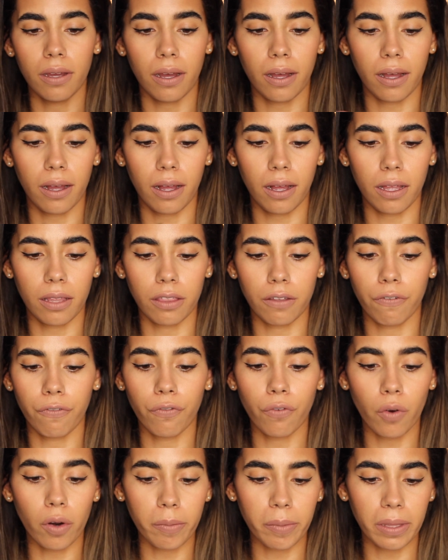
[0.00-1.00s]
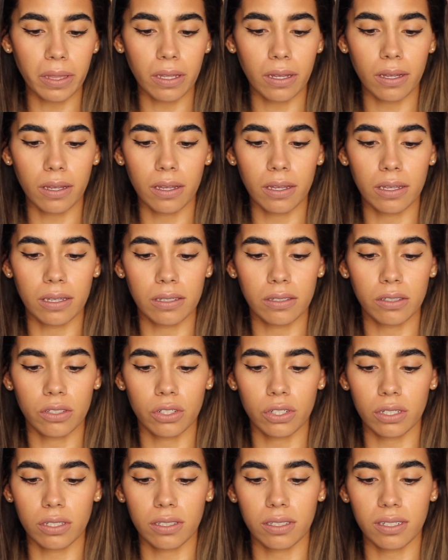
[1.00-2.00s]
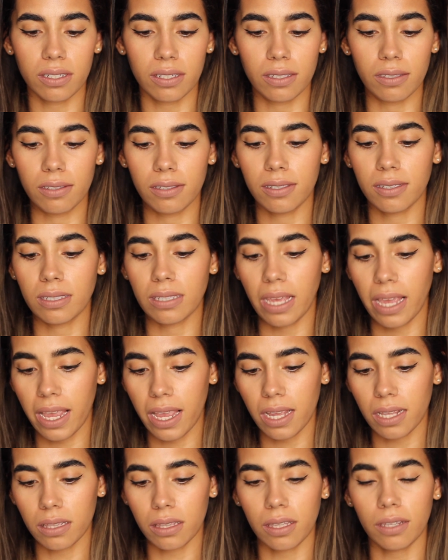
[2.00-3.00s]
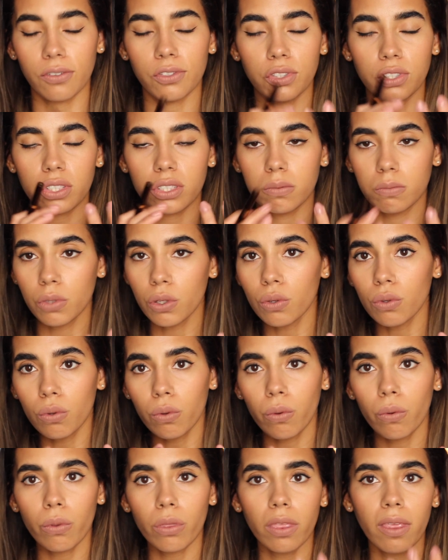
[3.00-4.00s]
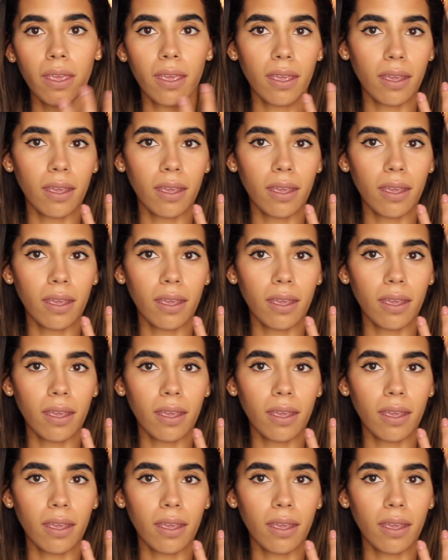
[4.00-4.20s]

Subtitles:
The formula is just insanely smooth.